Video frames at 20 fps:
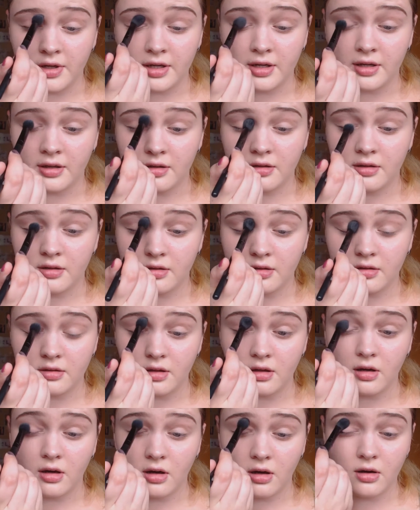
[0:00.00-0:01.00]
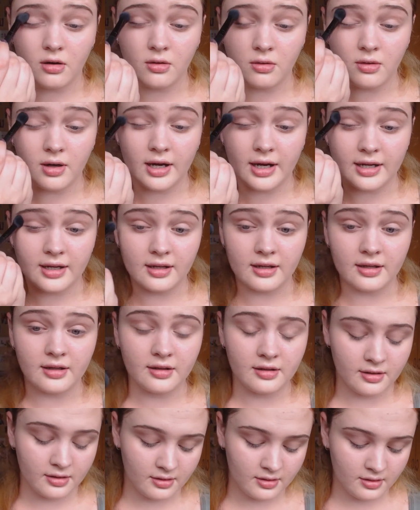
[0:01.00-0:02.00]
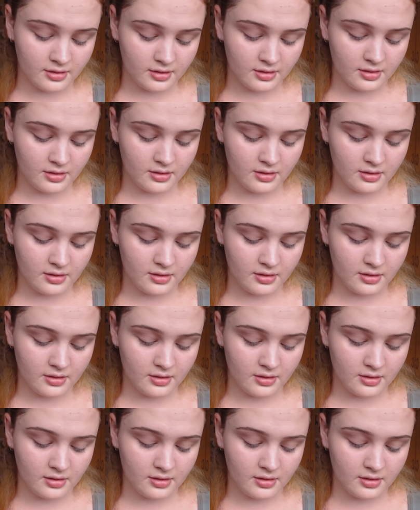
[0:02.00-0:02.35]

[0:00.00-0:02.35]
over the whole eyelid.